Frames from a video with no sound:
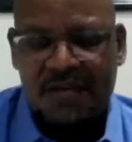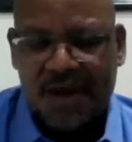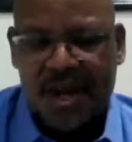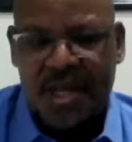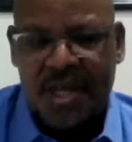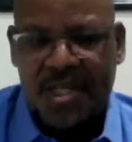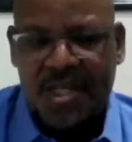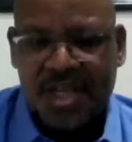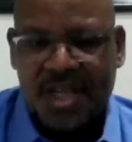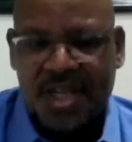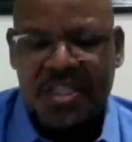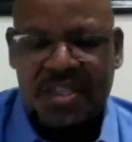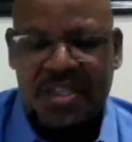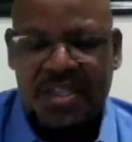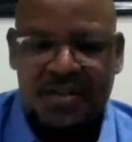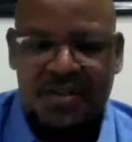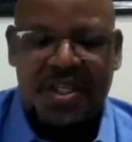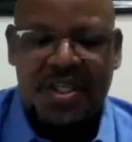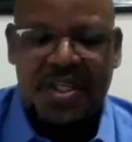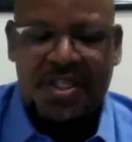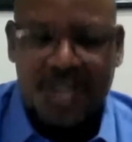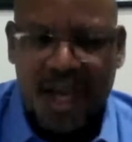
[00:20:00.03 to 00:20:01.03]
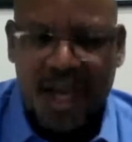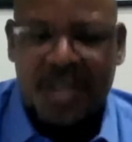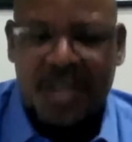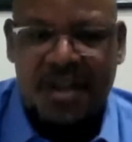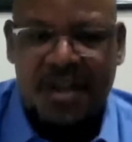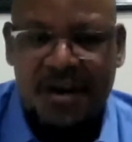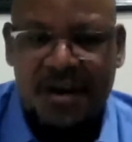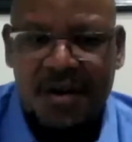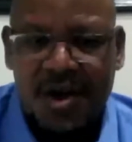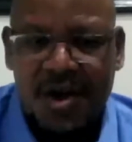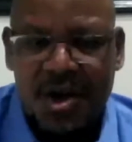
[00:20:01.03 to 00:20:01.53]
financial services
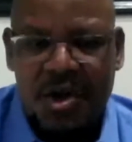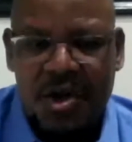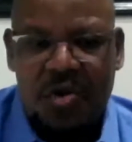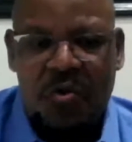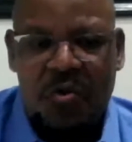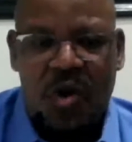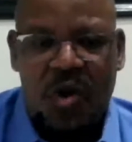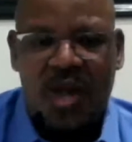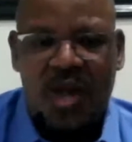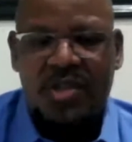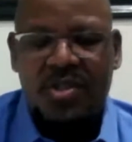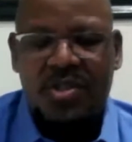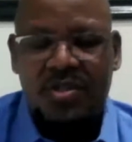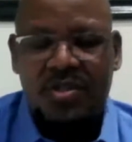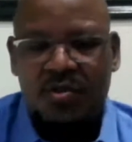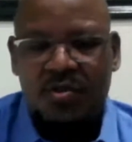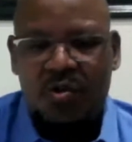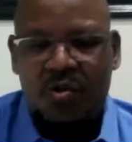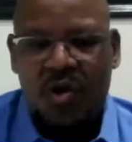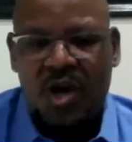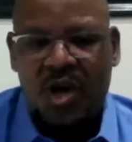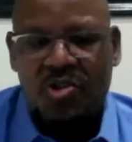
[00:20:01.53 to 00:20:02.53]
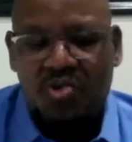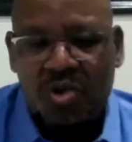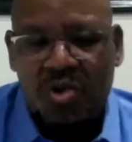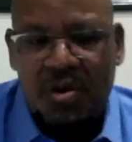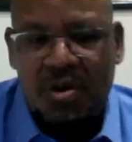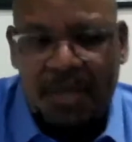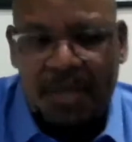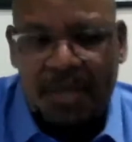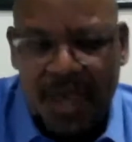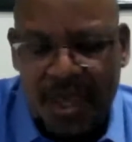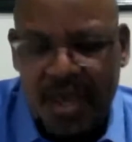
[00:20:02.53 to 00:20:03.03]
sector, what
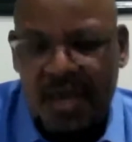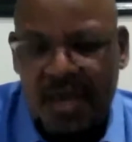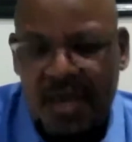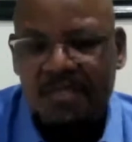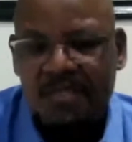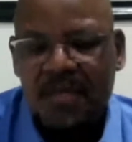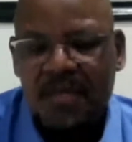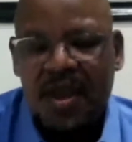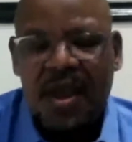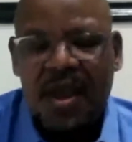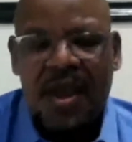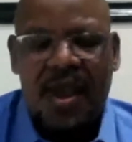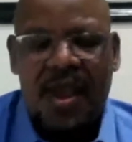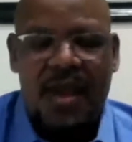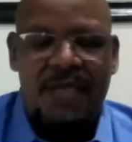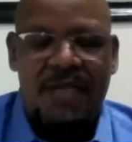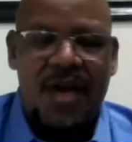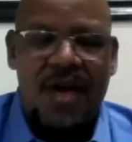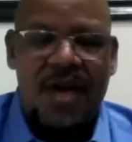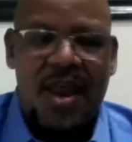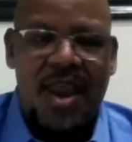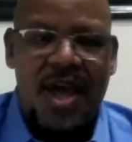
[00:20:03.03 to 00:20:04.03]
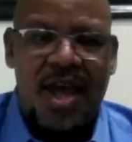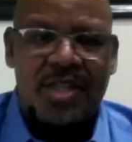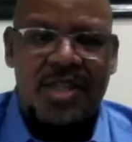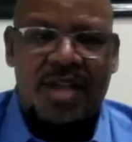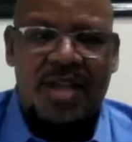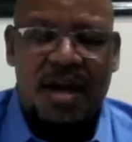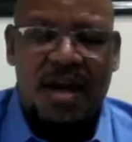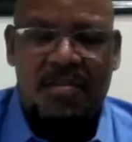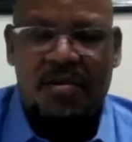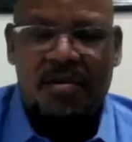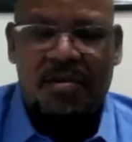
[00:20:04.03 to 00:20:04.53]
will be in the
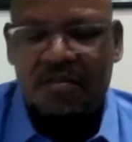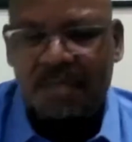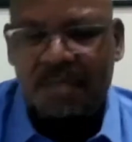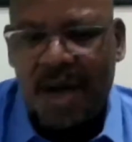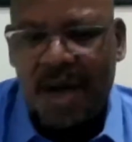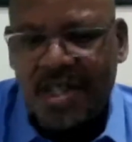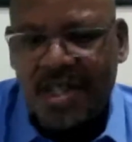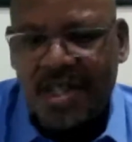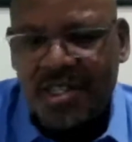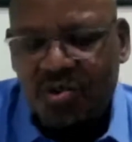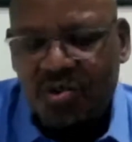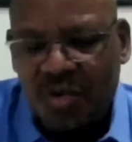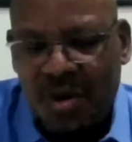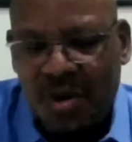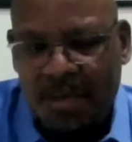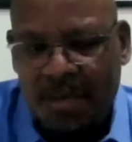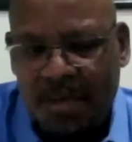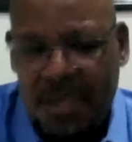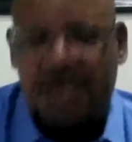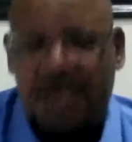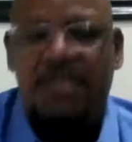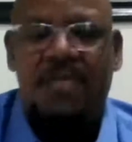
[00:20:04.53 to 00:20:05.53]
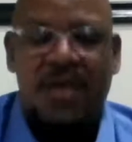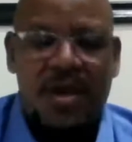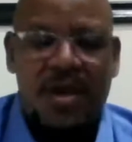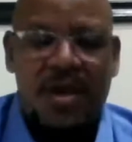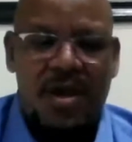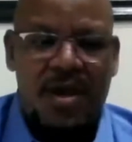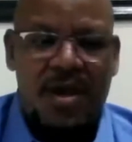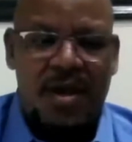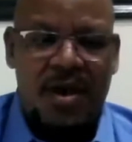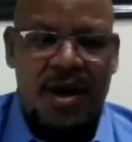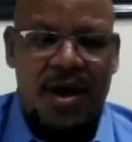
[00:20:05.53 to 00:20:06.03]
next couple of months will be.
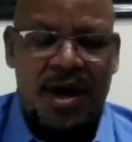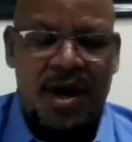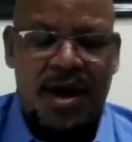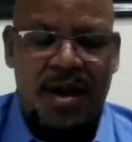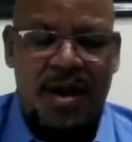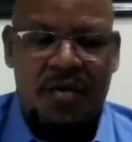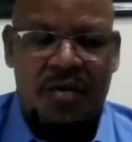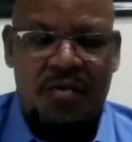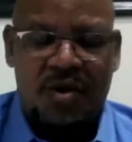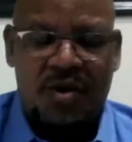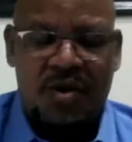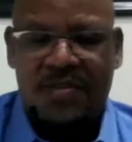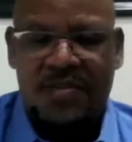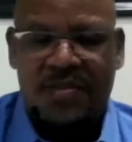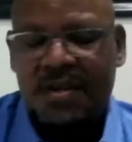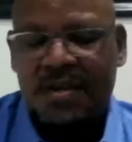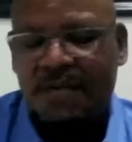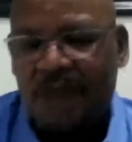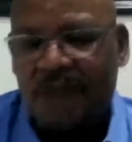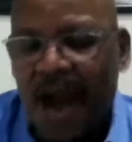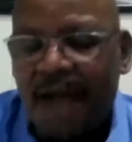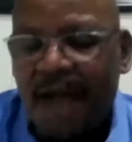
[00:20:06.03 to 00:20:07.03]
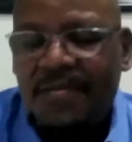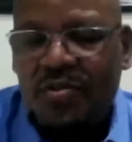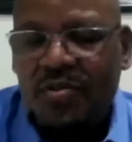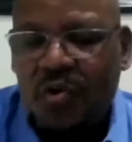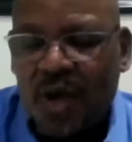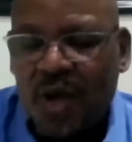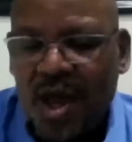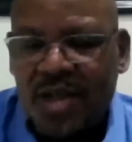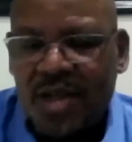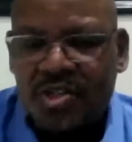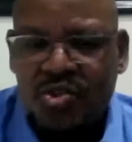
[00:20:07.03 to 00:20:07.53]
We've survived
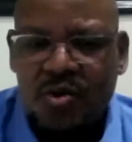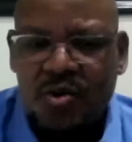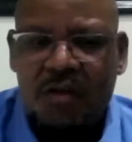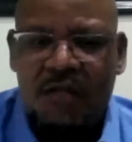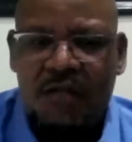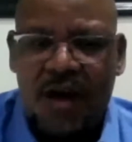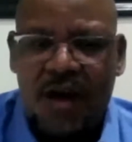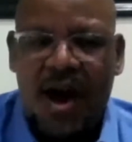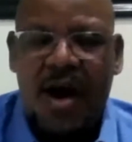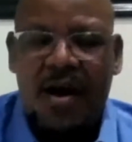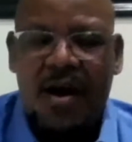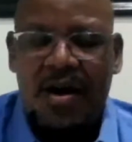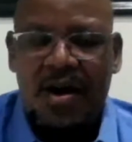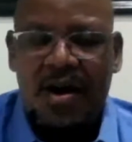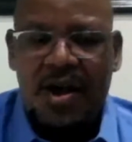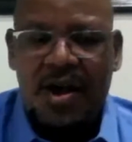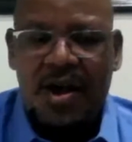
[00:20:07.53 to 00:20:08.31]
well so far.